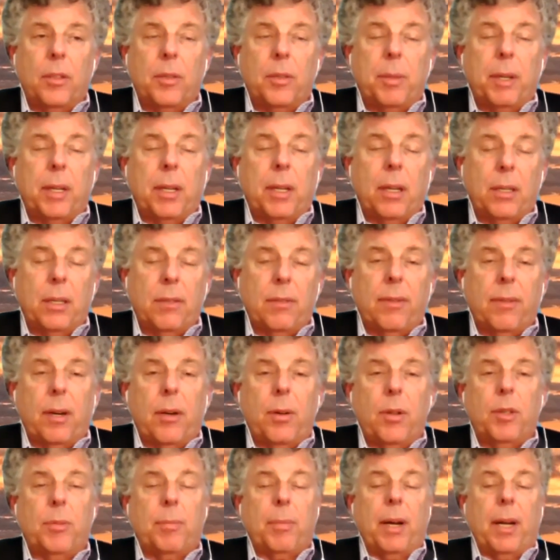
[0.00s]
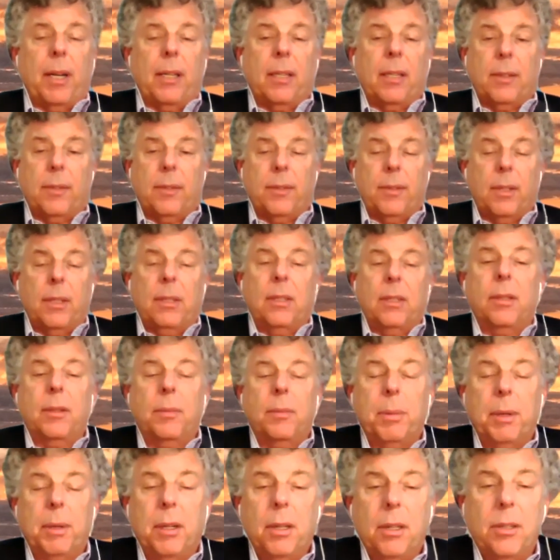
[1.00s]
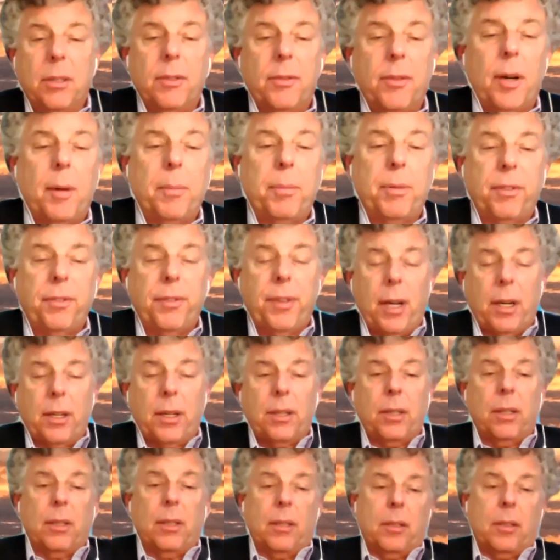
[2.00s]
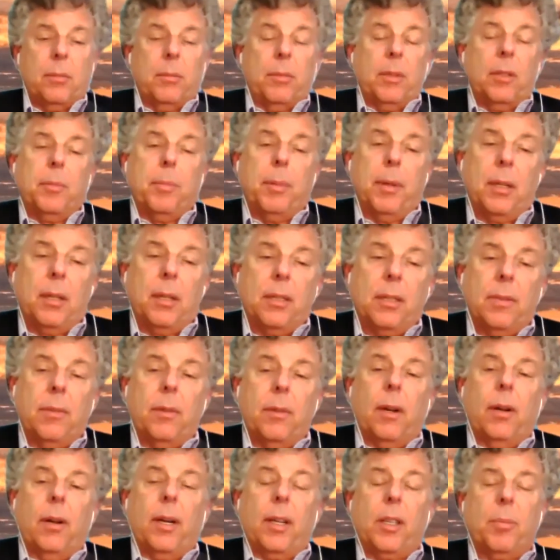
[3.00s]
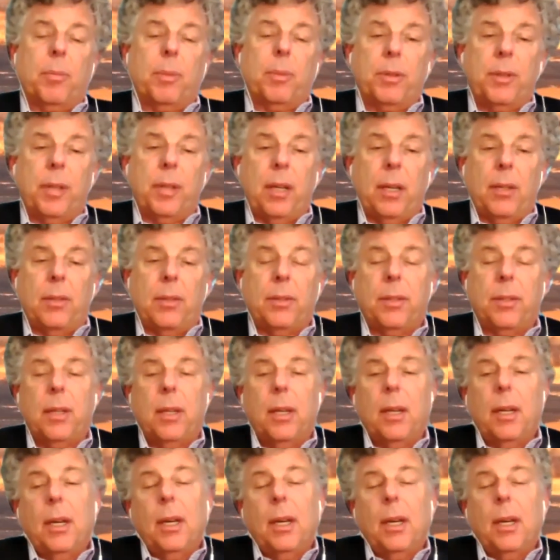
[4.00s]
because of our responsiveness, it's because of our professionalism, it's because of our expertise,